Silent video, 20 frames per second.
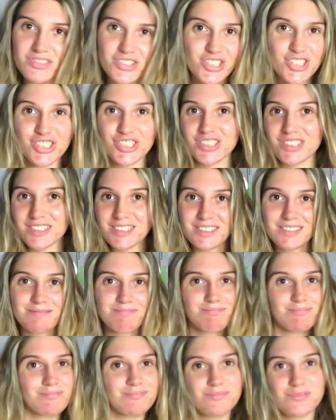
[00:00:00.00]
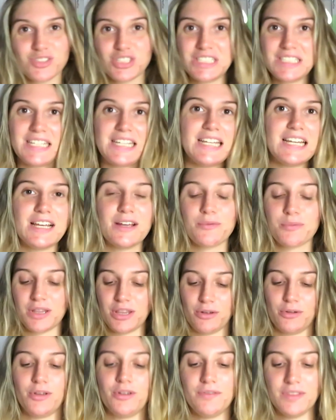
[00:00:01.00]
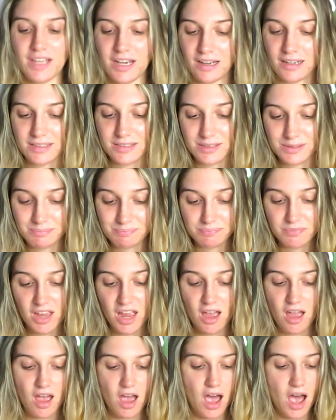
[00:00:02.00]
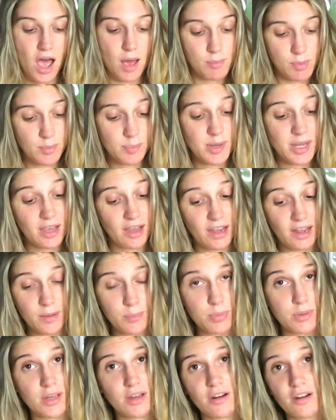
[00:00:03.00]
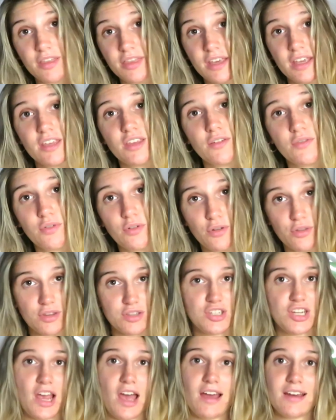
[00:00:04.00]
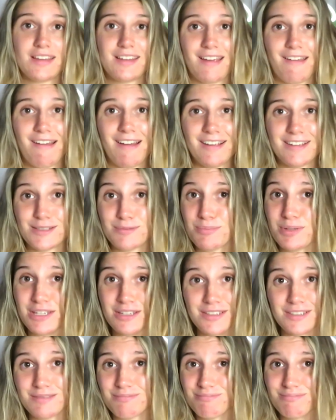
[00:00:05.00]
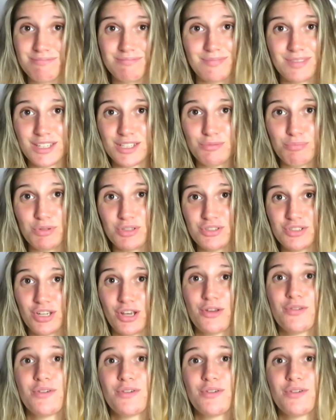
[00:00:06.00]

just dealing with all of that. I'm a bit happier. Thank you for the chat, guys, because this was so